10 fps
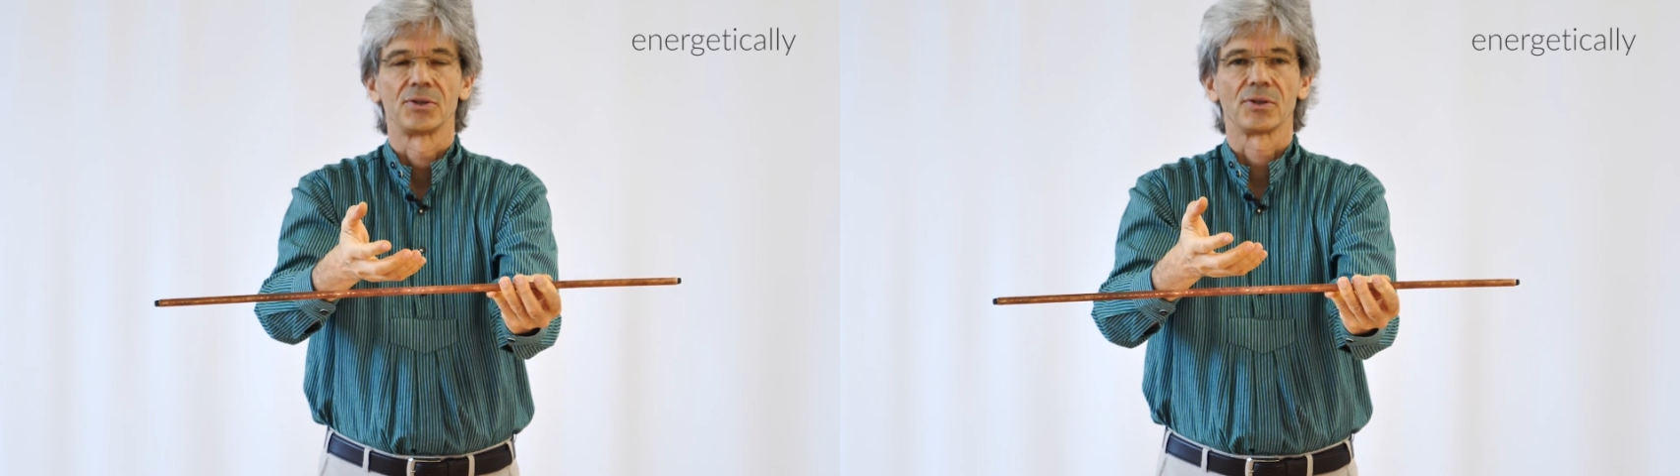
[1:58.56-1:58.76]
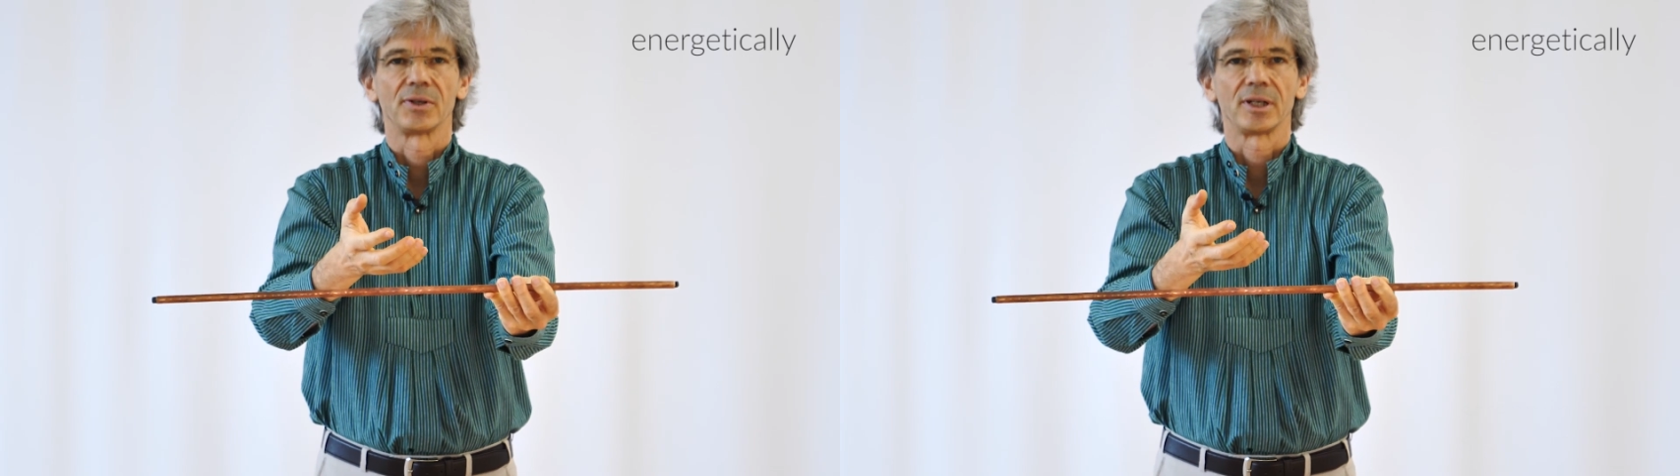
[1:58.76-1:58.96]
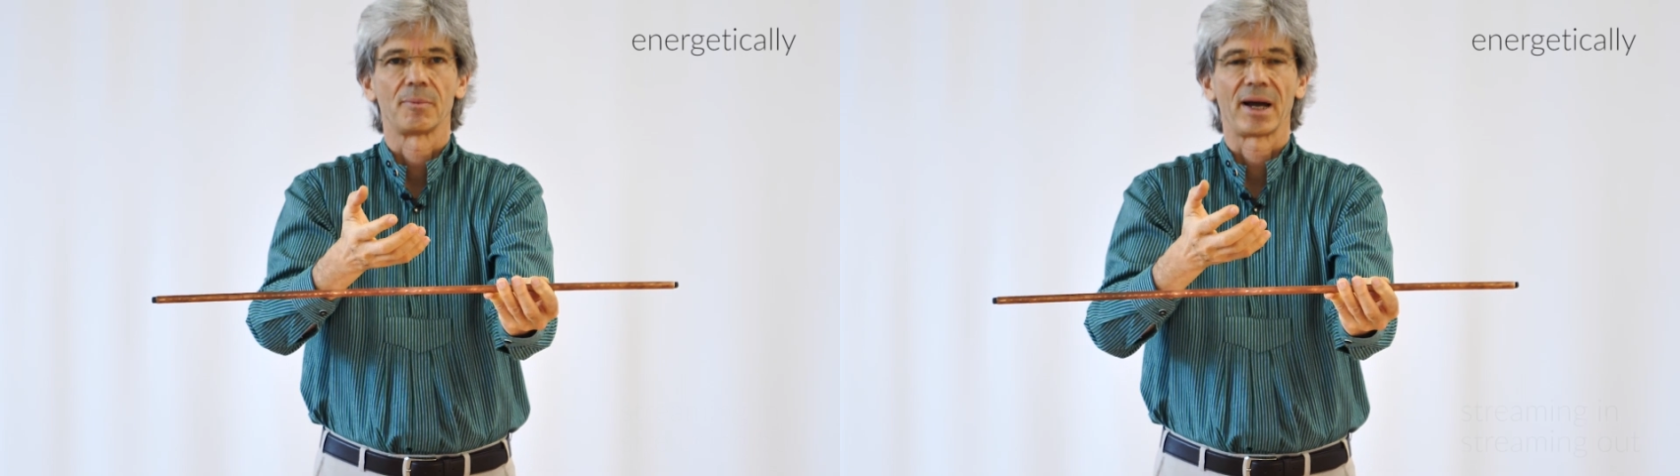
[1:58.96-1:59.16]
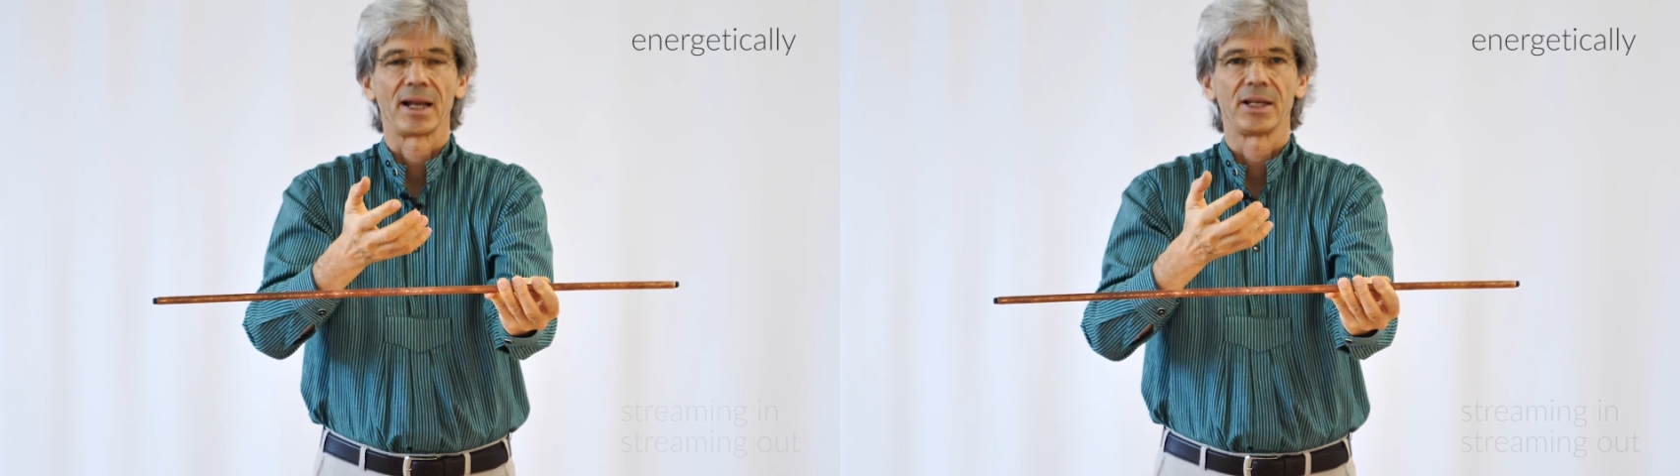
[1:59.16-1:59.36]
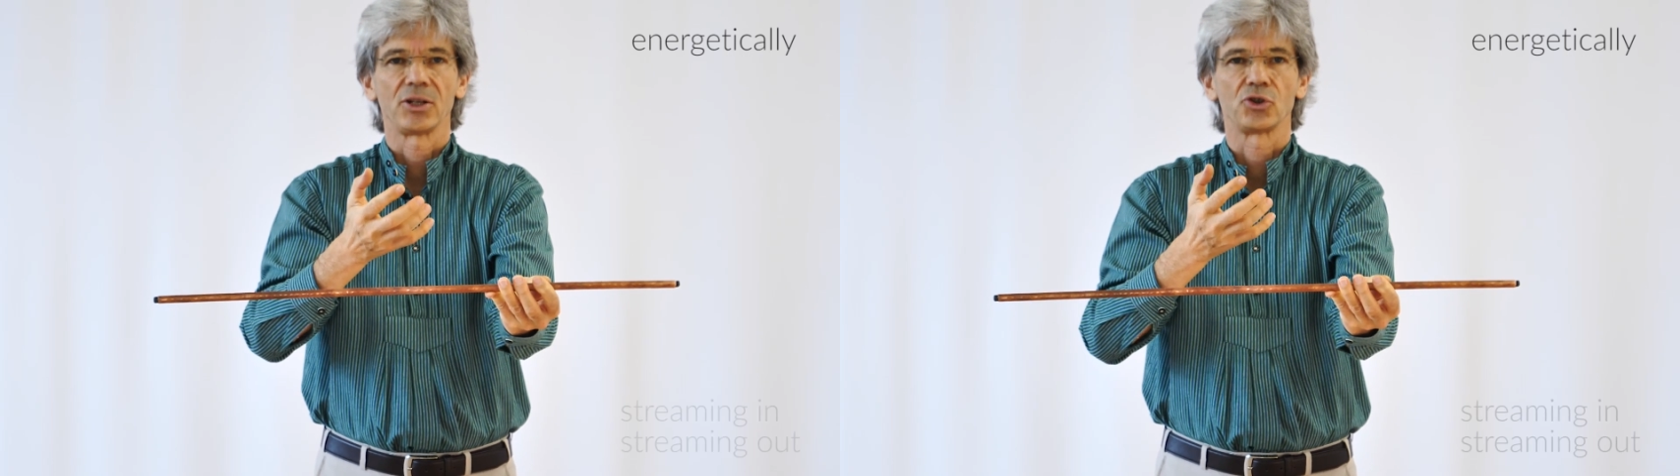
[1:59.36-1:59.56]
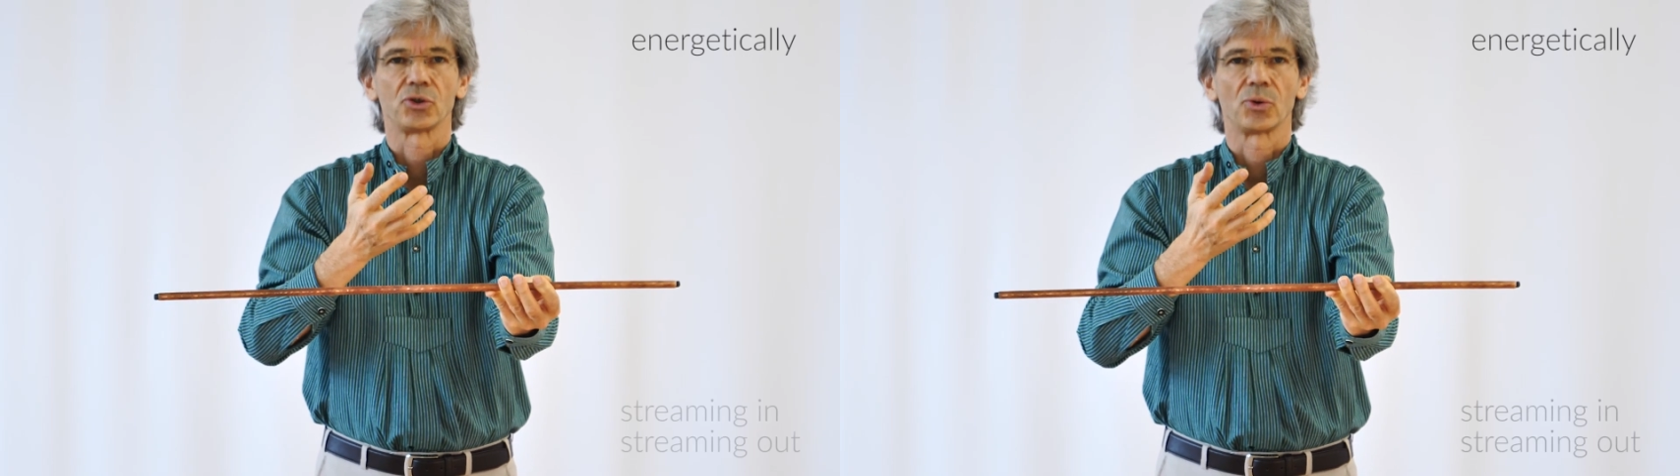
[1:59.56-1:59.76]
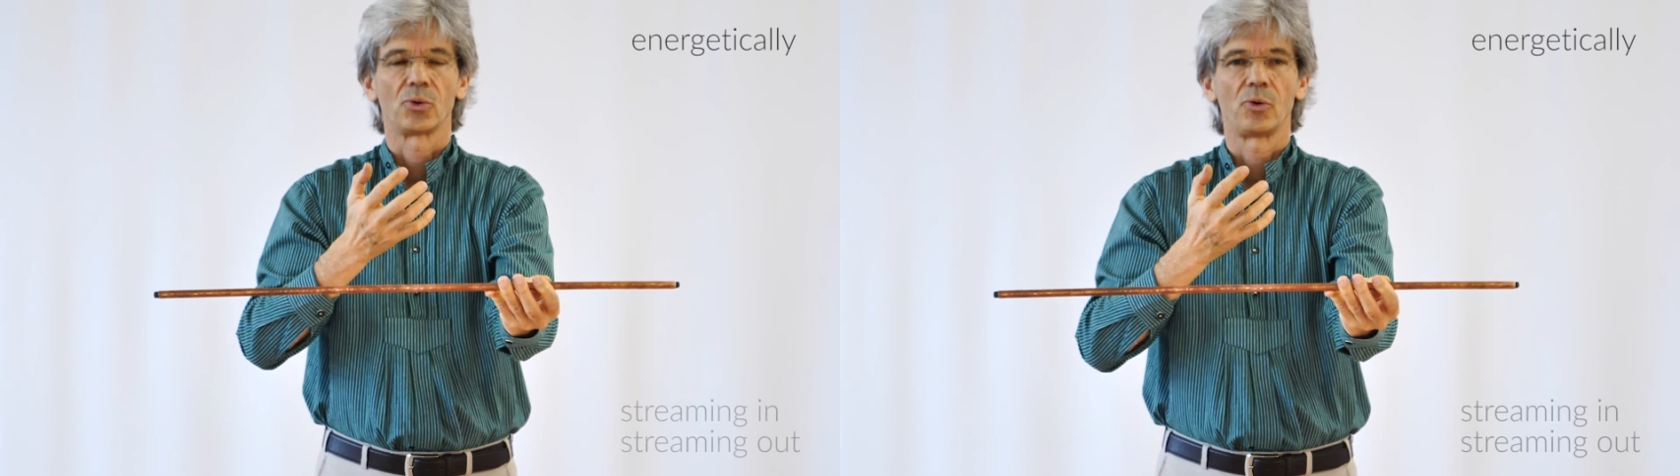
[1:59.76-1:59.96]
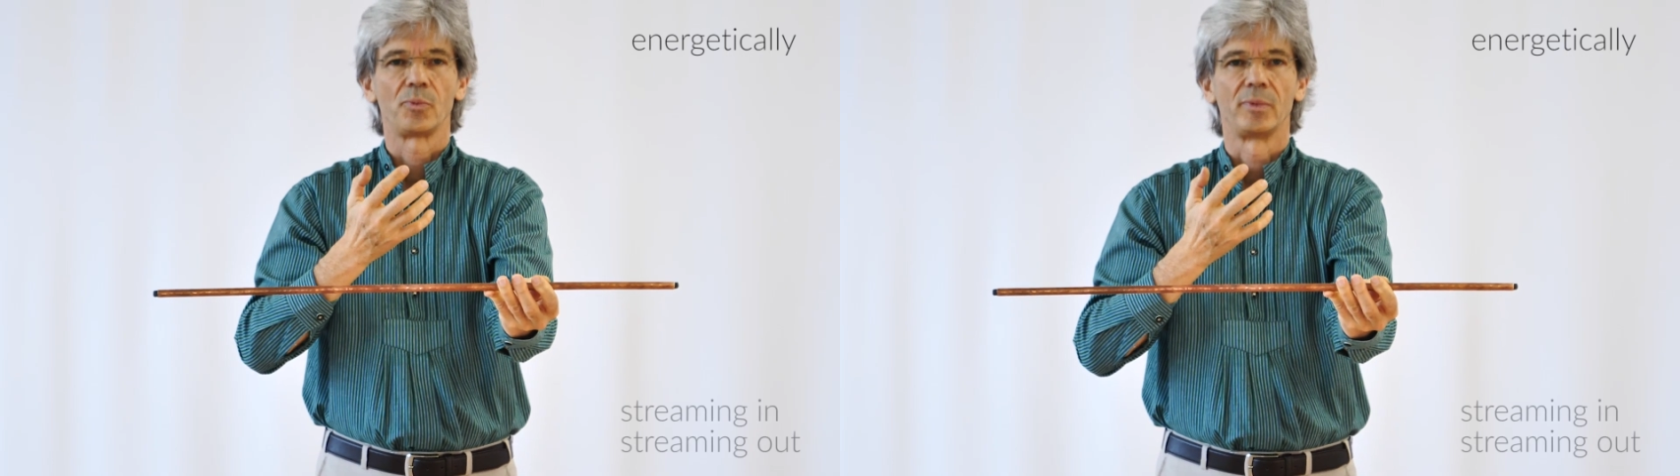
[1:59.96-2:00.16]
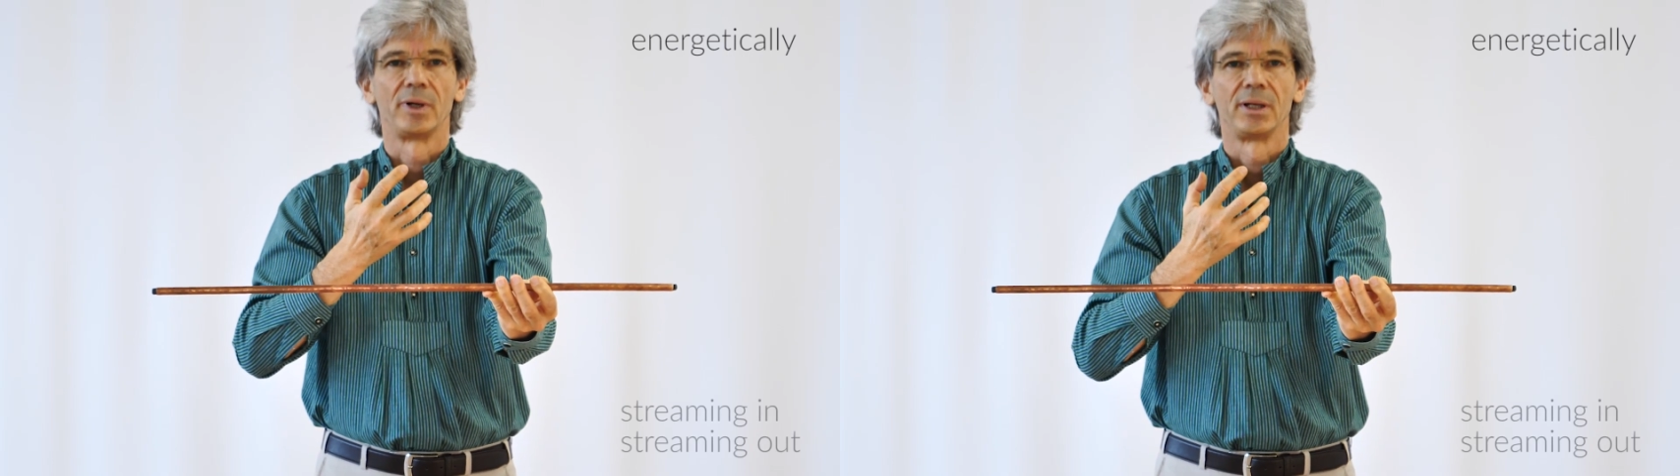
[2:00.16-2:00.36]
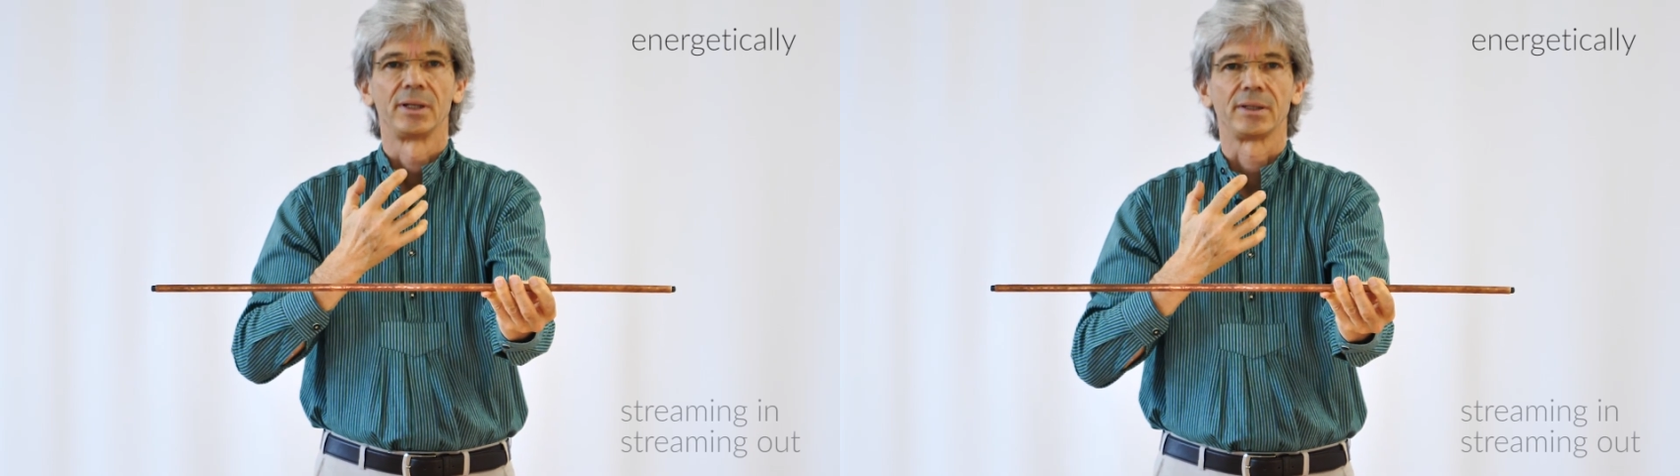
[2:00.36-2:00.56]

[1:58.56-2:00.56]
There is a stream that comes